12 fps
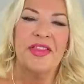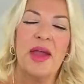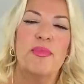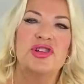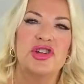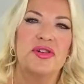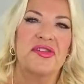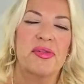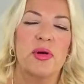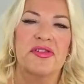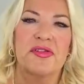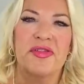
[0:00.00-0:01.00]
They produce
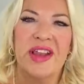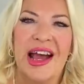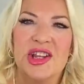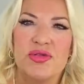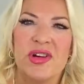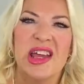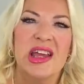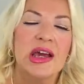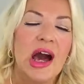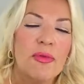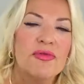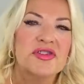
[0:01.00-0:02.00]
the most flattering,
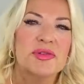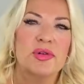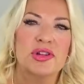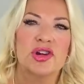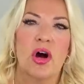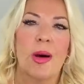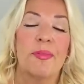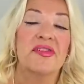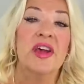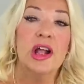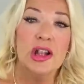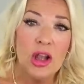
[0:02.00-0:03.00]
comfortable
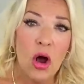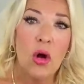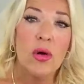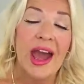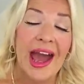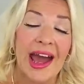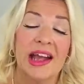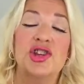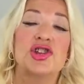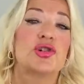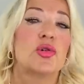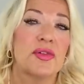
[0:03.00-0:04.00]
tops, long and
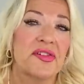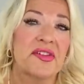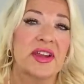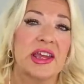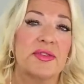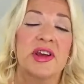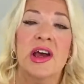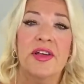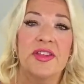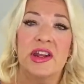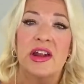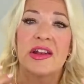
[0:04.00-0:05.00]
short-sleeved,
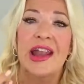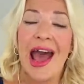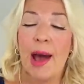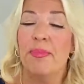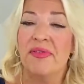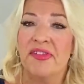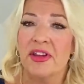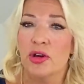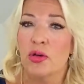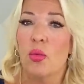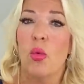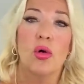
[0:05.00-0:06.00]
that are an
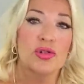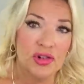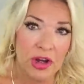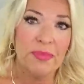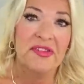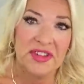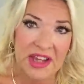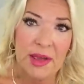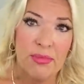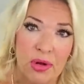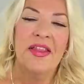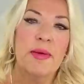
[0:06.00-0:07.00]
absolute wardrobe
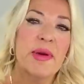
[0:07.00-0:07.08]
staple.